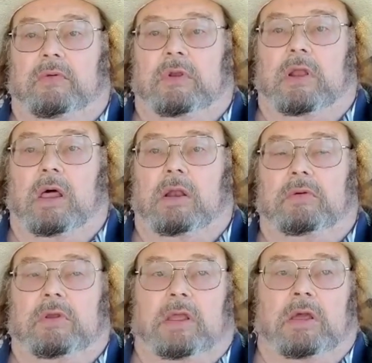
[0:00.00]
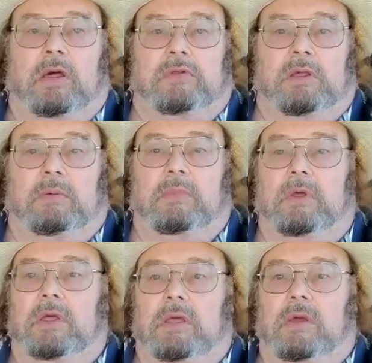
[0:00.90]
and it cost him
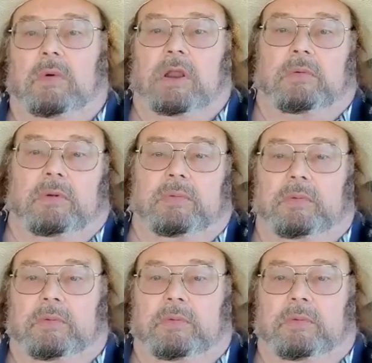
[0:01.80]
whatever